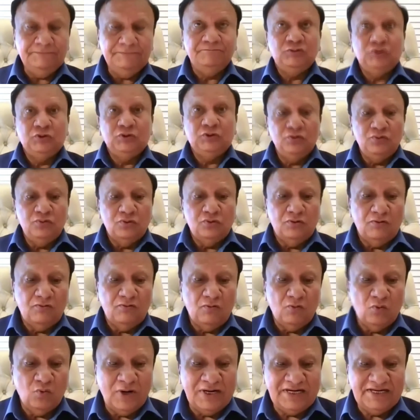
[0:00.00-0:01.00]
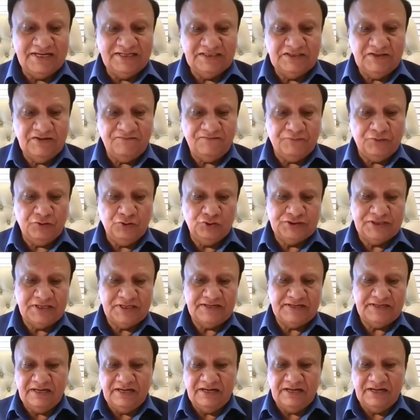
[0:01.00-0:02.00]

So, what is the future